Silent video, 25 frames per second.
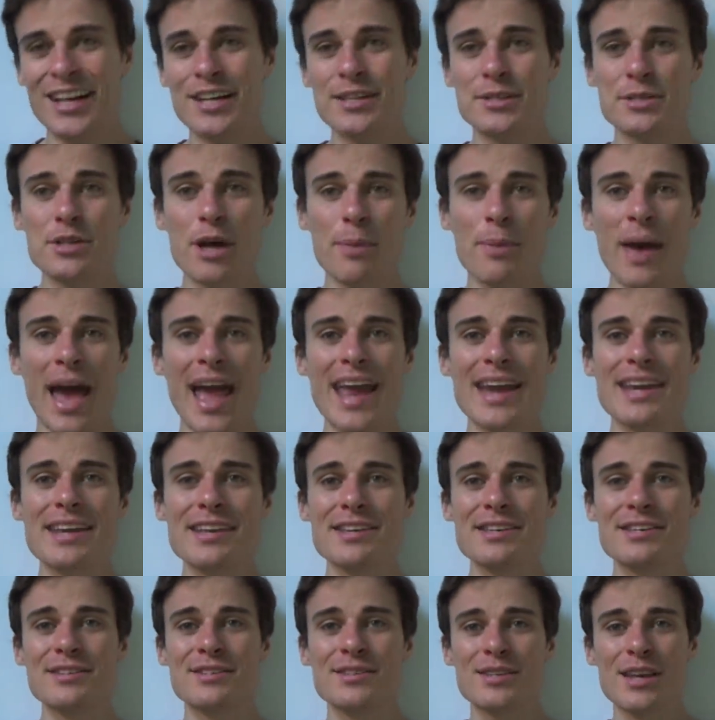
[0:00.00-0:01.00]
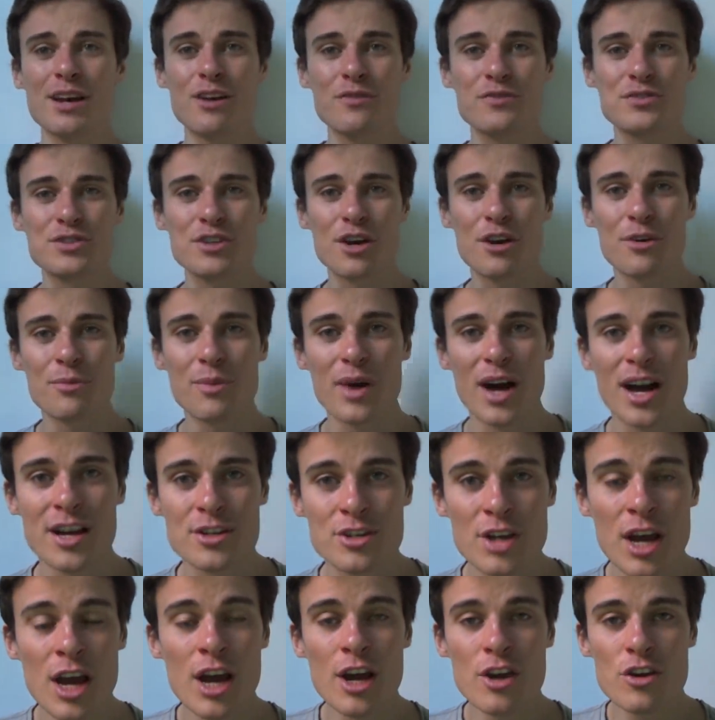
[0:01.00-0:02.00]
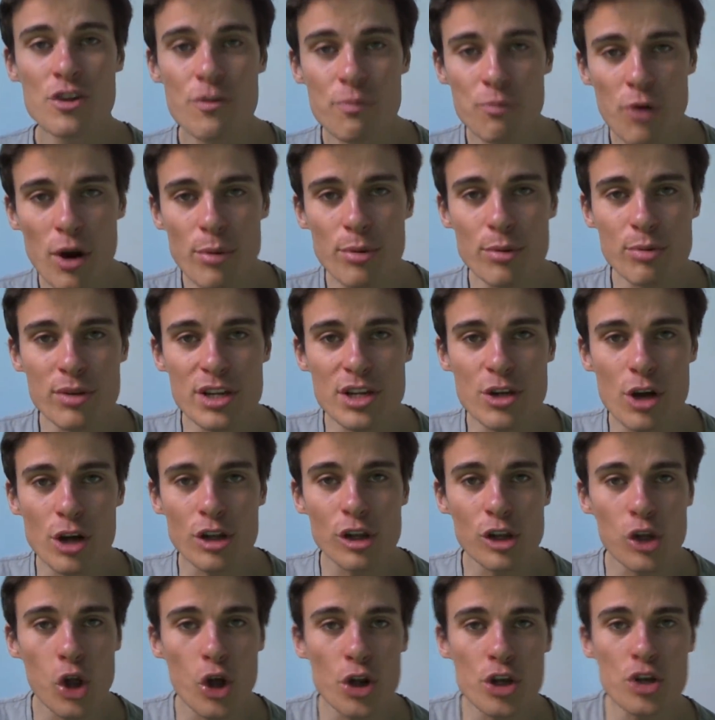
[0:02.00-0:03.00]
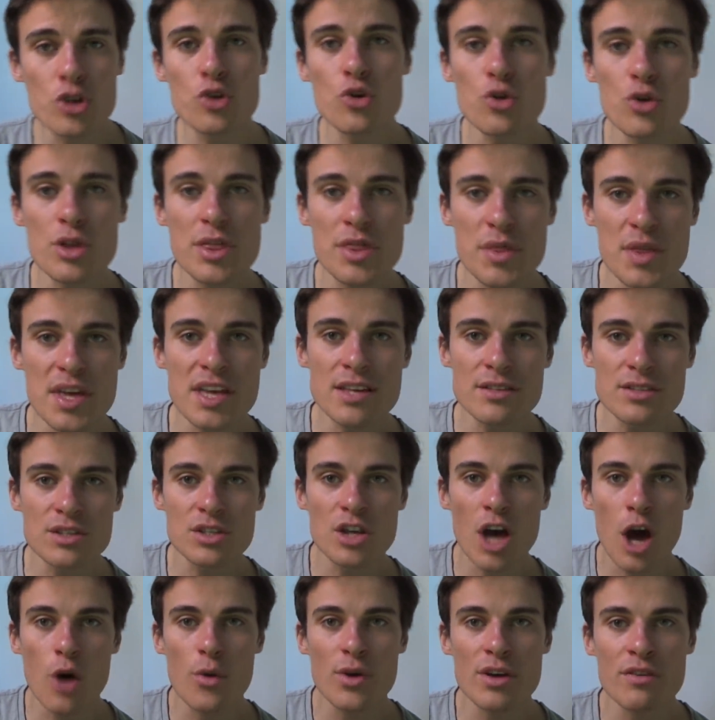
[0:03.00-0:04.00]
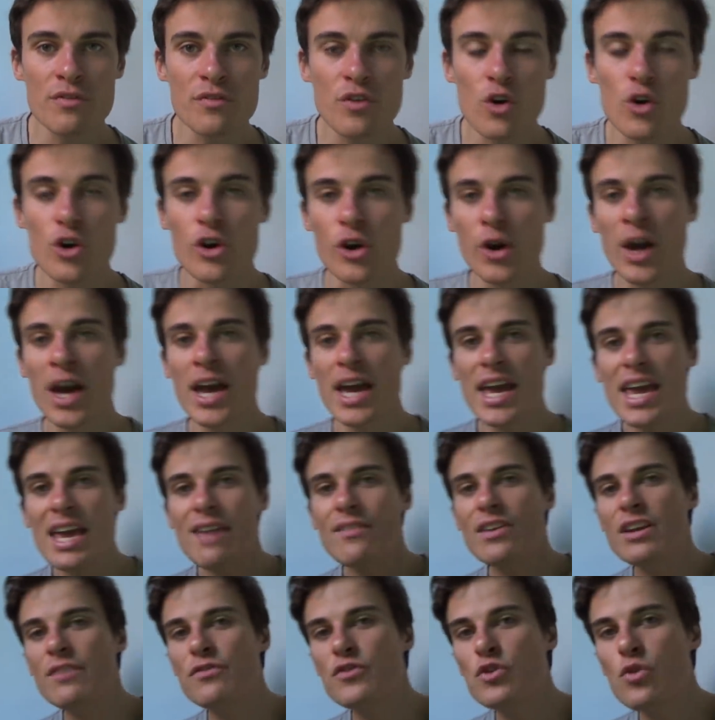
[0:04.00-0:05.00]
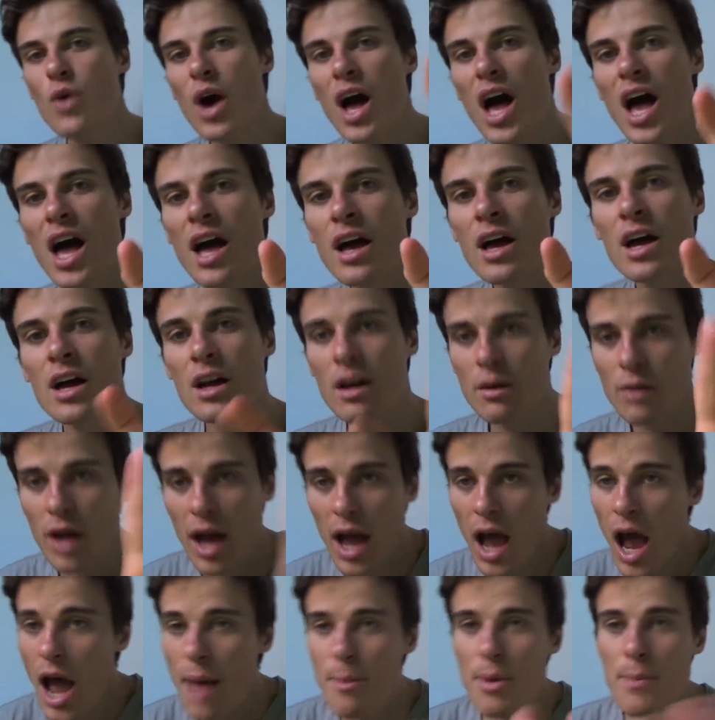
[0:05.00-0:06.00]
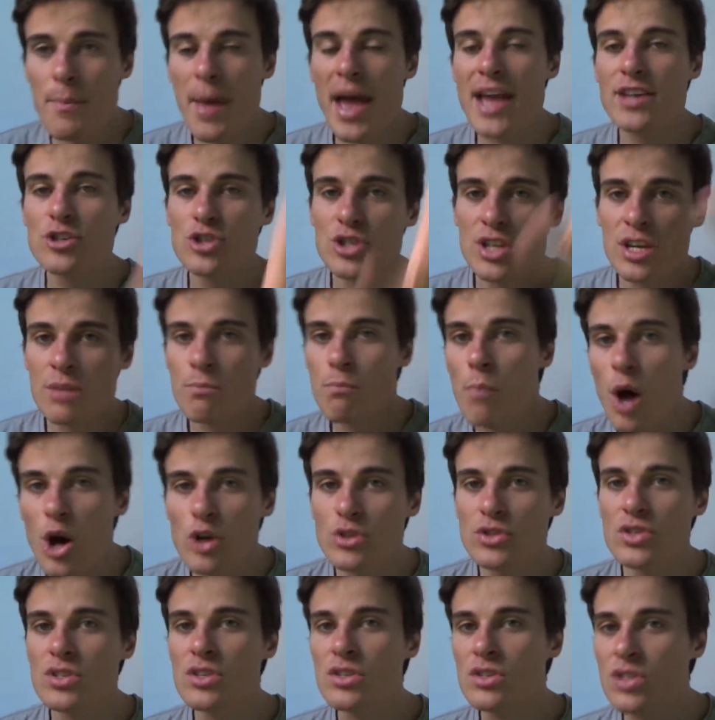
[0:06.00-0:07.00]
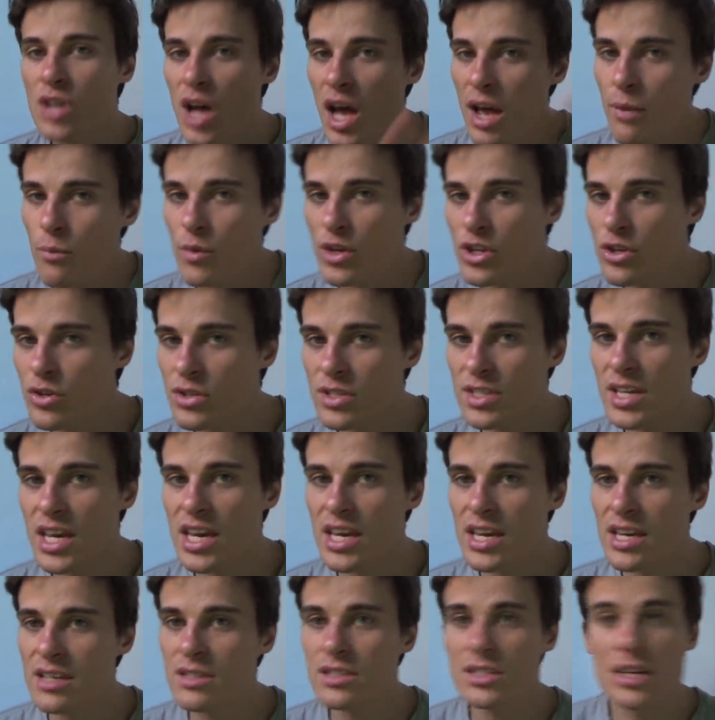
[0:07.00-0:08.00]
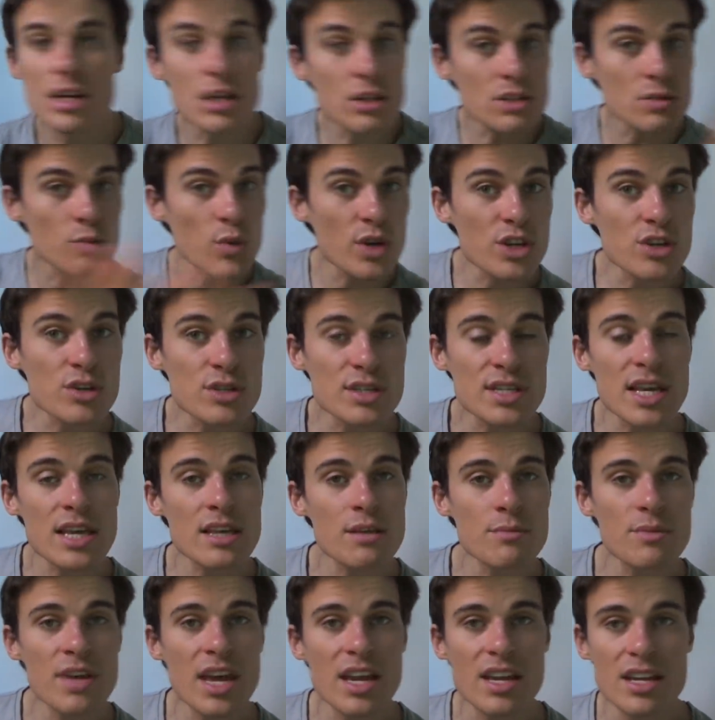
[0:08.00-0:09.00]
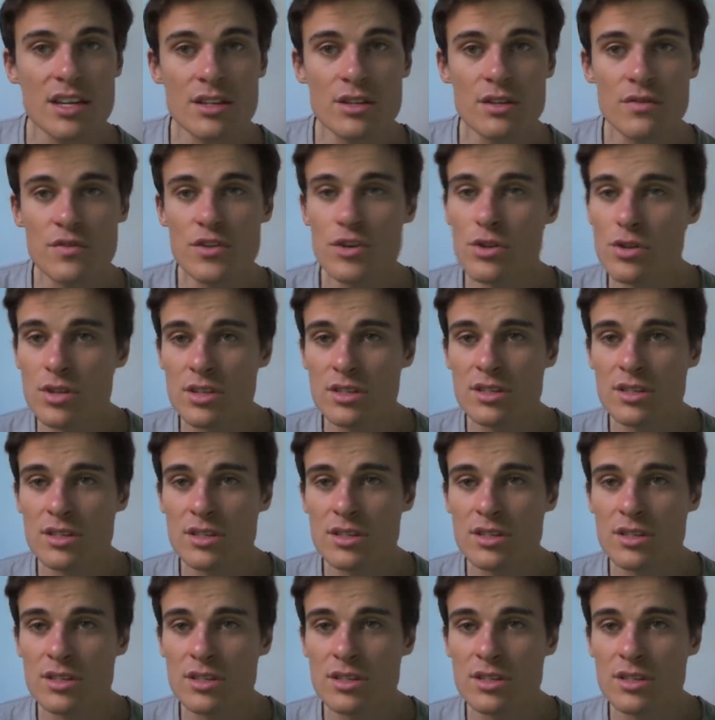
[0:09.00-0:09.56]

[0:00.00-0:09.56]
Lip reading: Stop hating yourself so much. You've probably got a lot of good things going for you. Even if you are, I'm imagining most of the time when you see incels and when you see them get interviewed,